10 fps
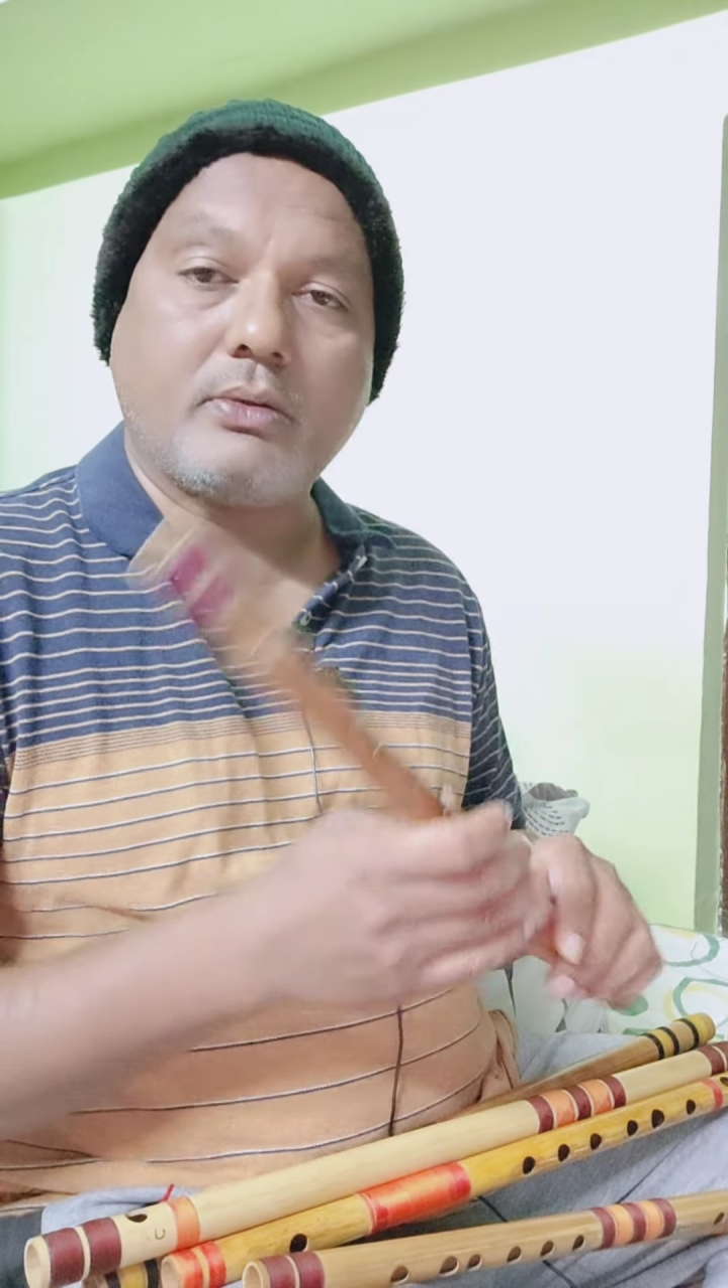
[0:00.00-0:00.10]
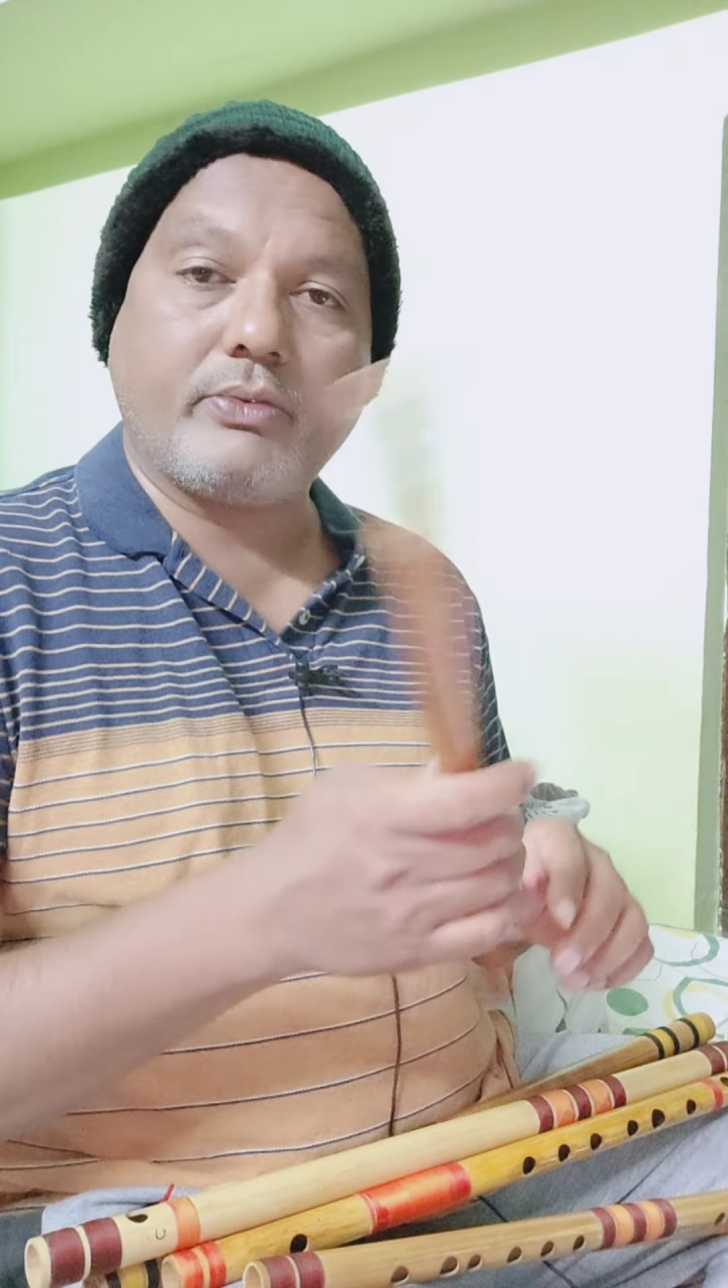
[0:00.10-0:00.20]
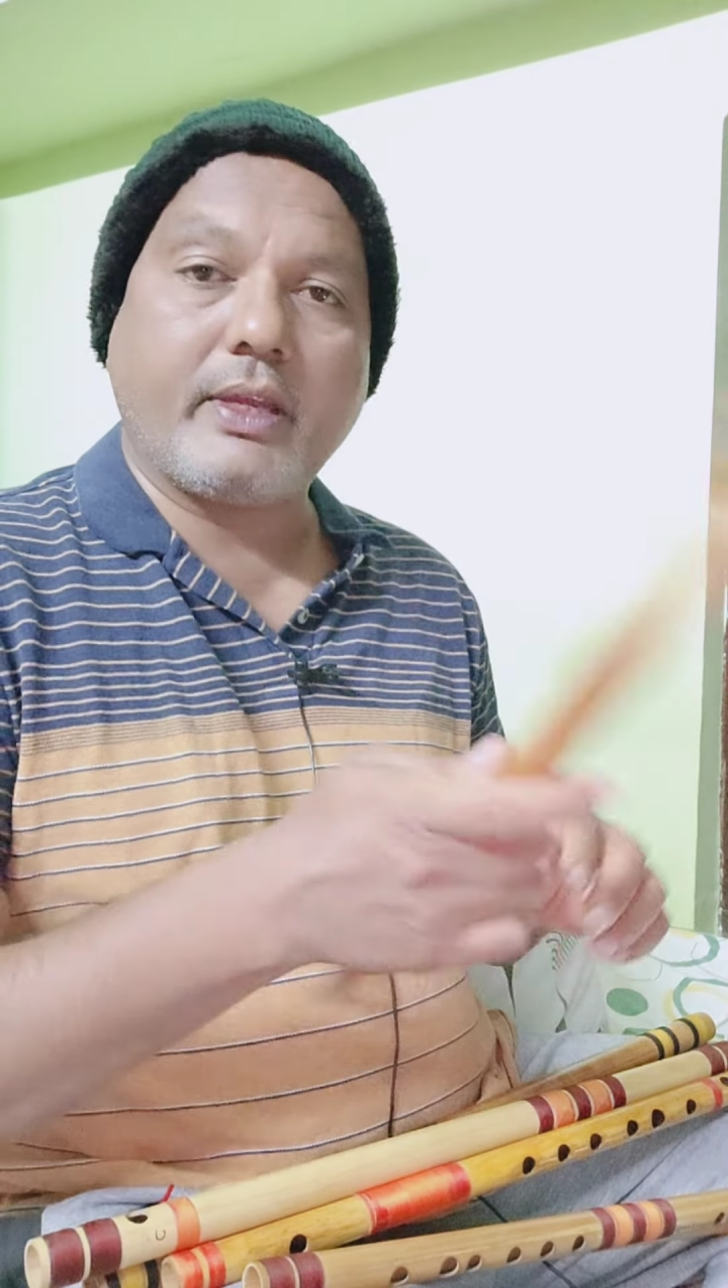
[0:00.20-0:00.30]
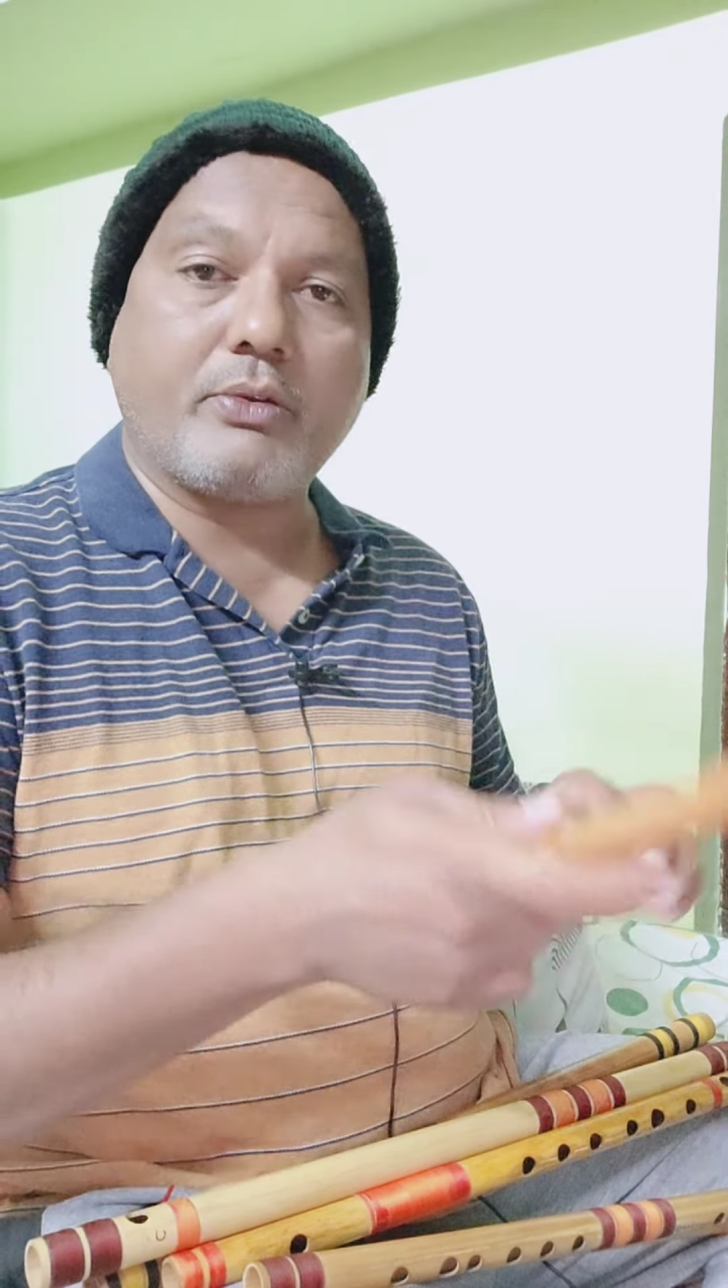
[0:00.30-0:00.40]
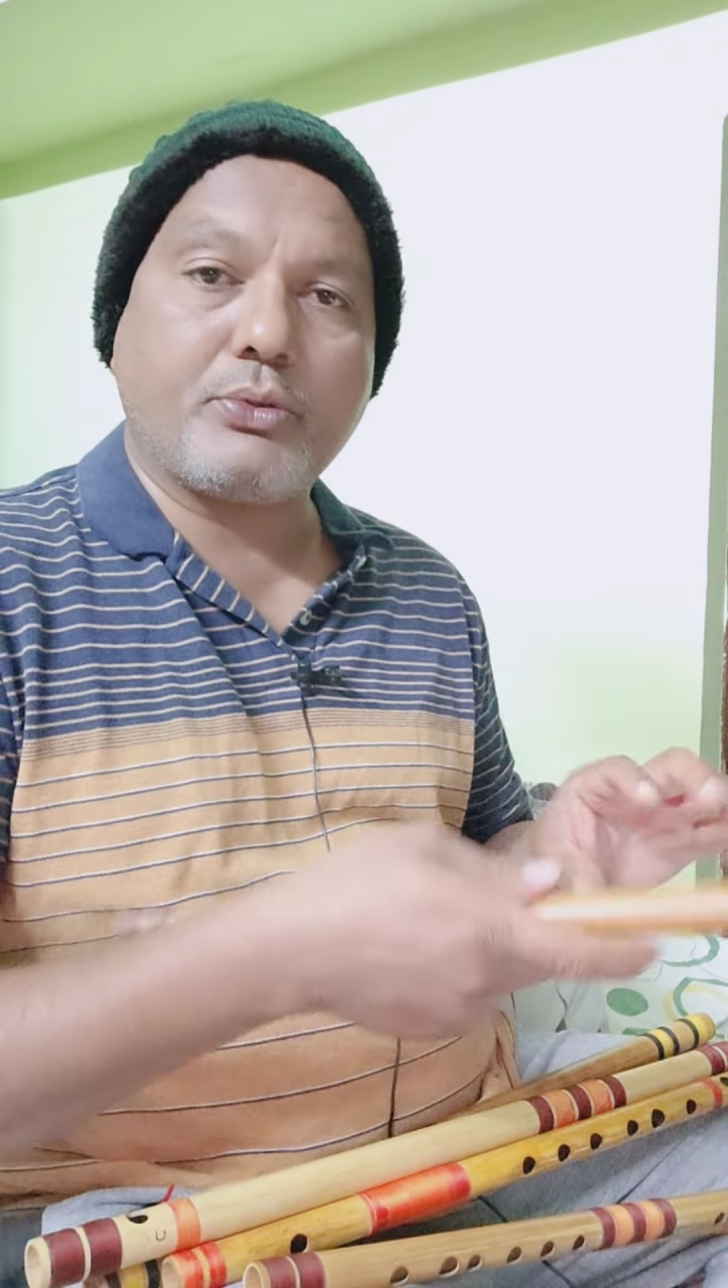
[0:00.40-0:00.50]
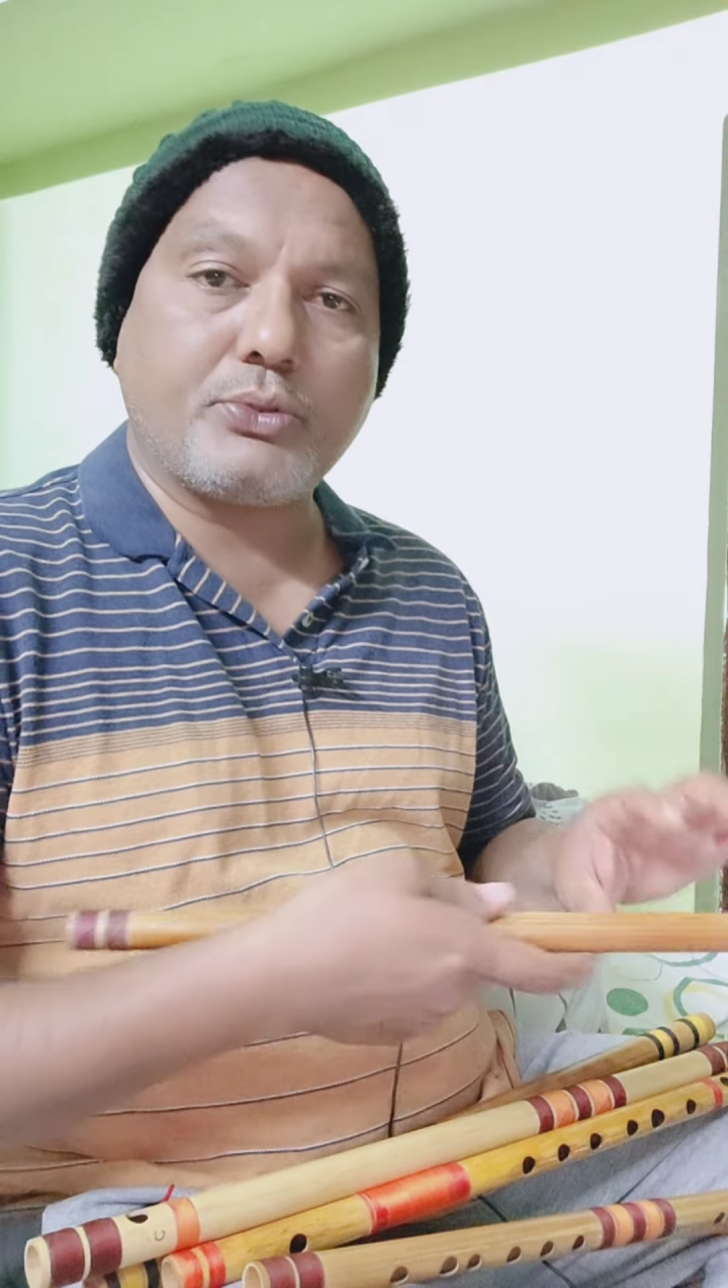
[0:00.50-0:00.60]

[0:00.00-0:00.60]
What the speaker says: We have to